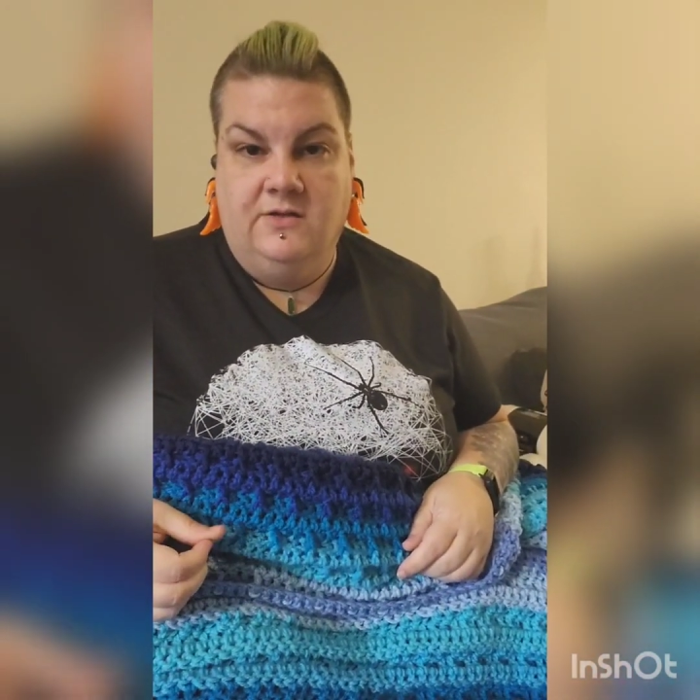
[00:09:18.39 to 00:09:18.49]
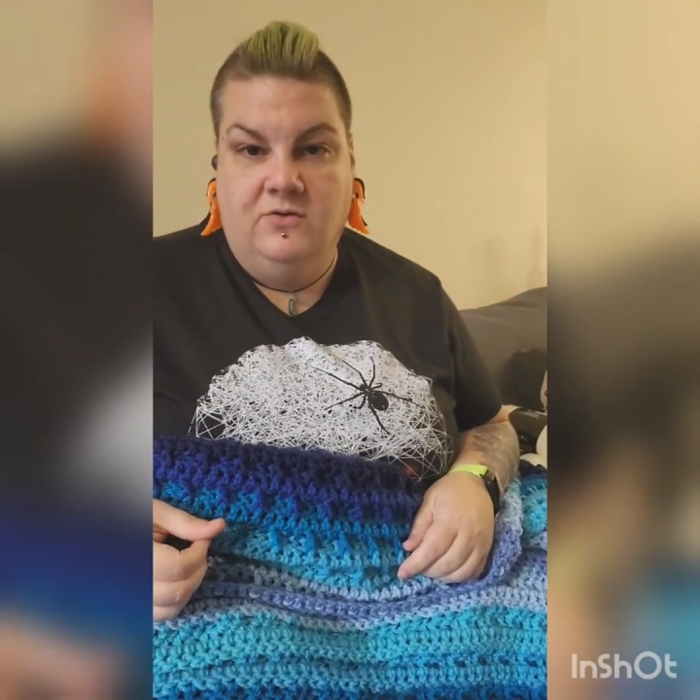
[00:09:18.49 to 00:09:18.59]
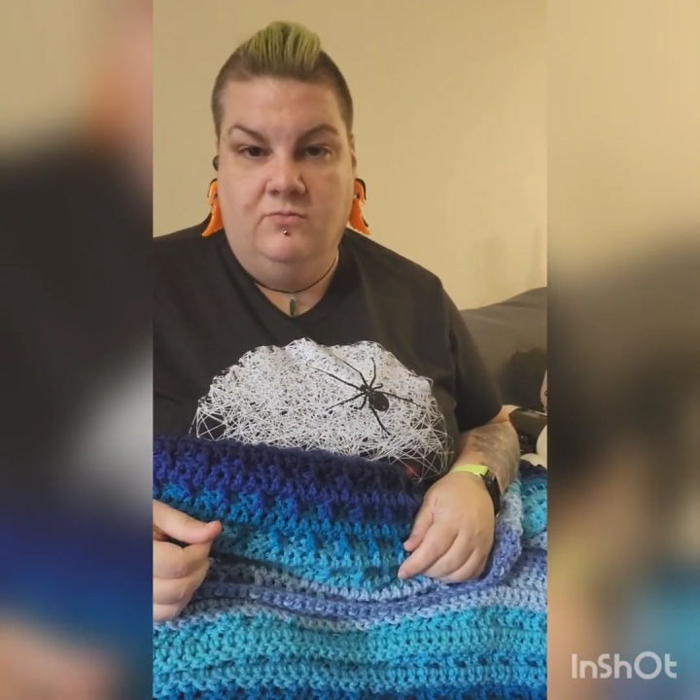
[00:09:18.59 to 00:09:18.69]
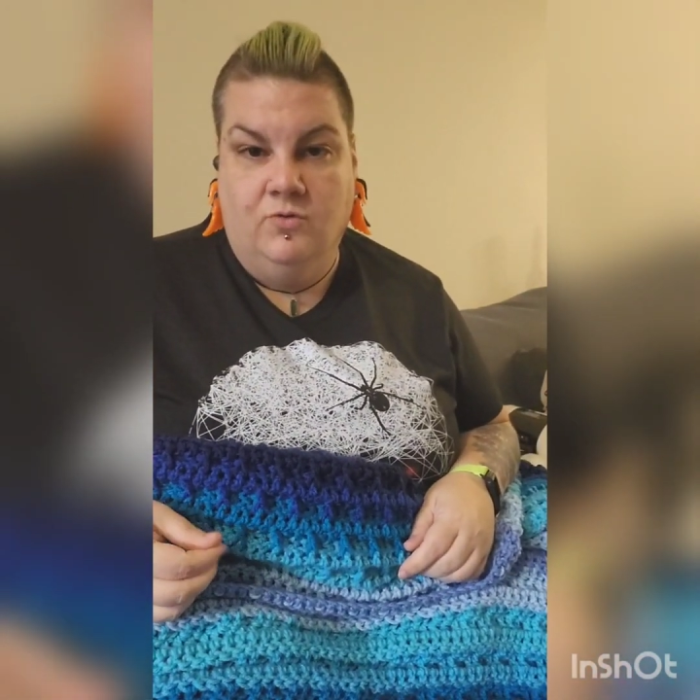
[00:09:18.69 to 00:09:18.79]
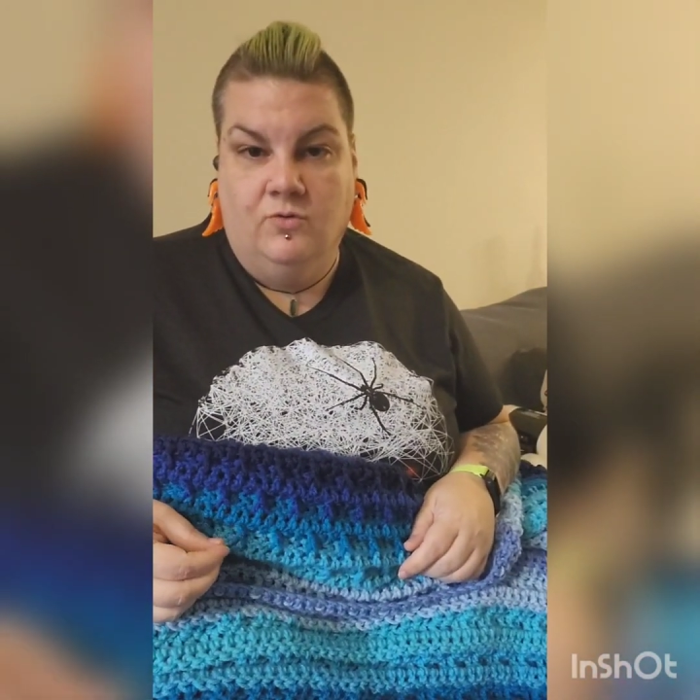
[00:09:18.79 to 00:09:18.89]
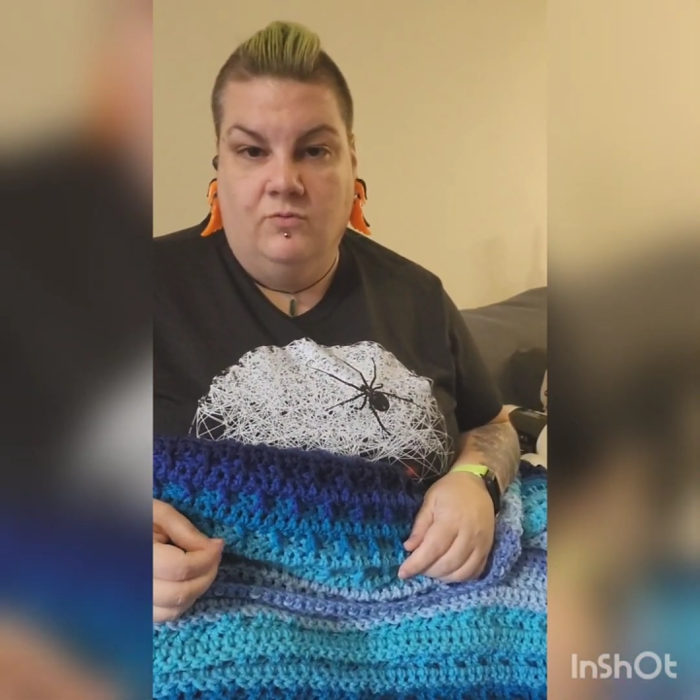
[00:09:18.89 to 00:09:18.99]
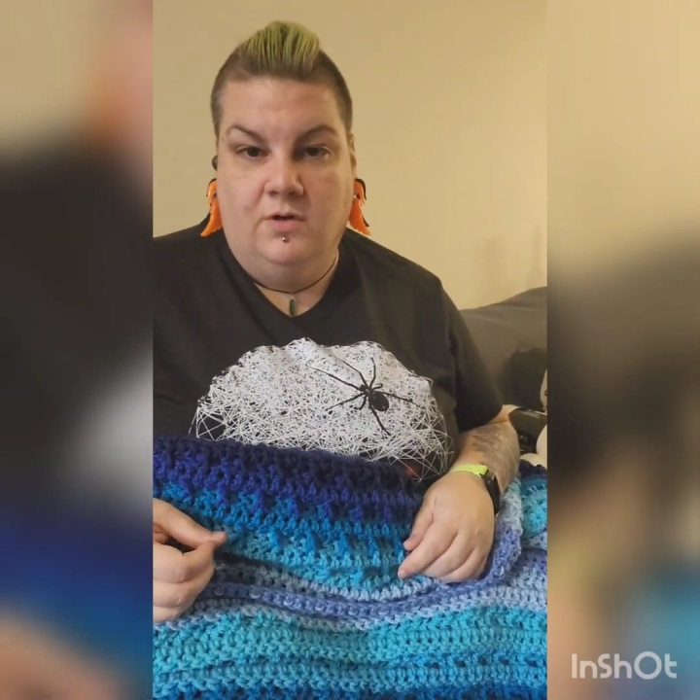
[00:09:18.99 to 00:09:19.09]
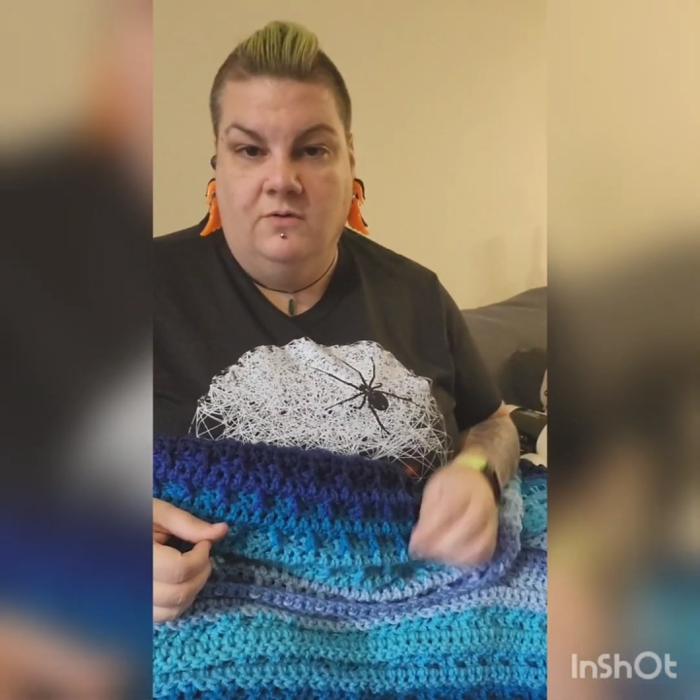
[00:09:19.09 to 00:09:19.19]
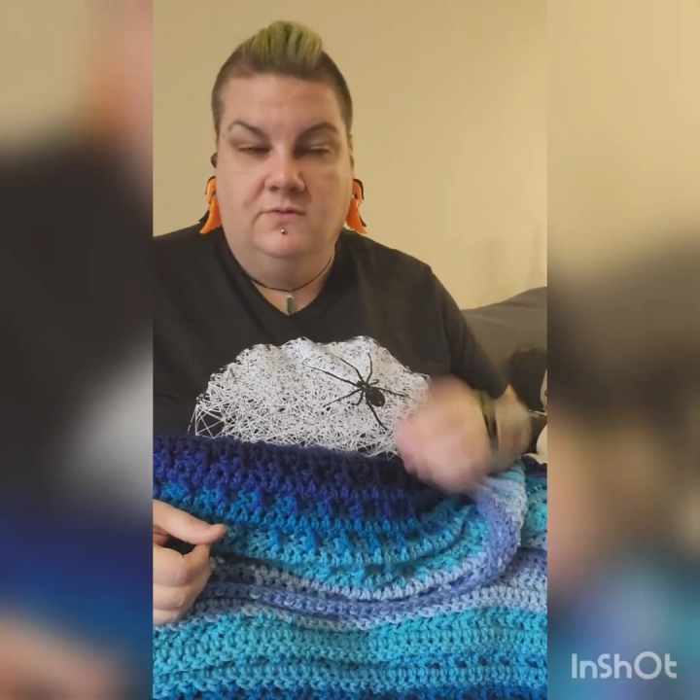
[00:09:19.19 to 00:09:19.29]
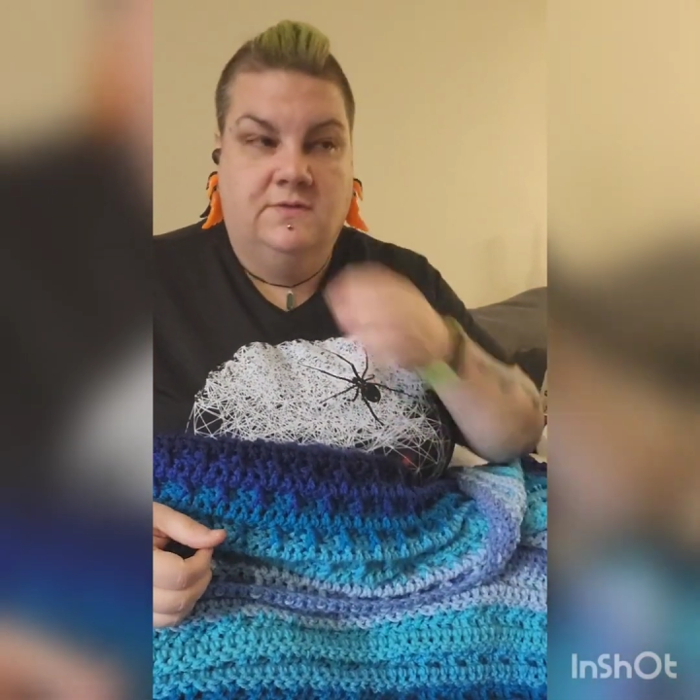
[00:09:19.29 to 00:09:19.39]
2 more
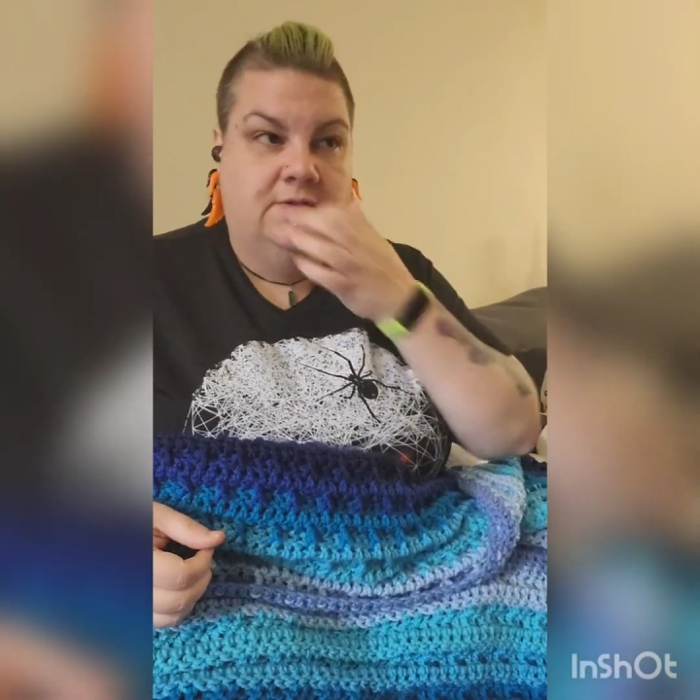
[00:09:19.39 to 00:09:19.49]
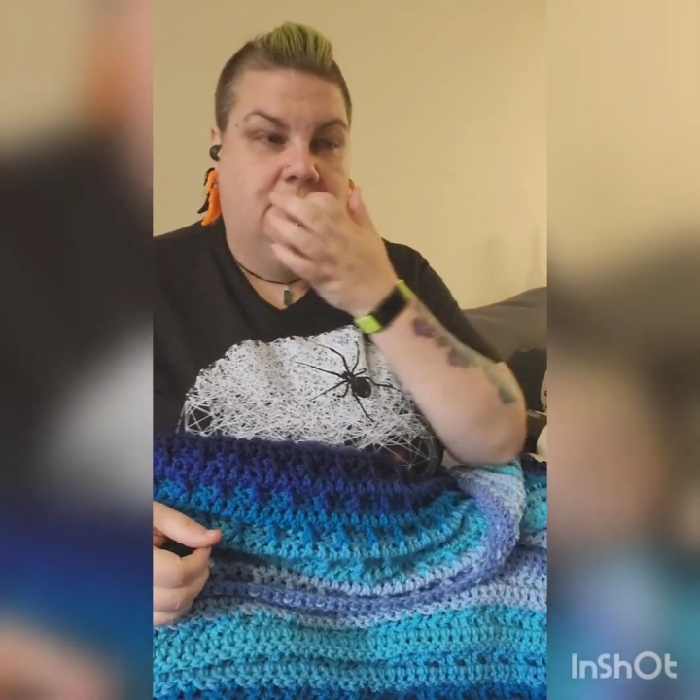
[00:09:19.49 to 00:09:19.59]
rows,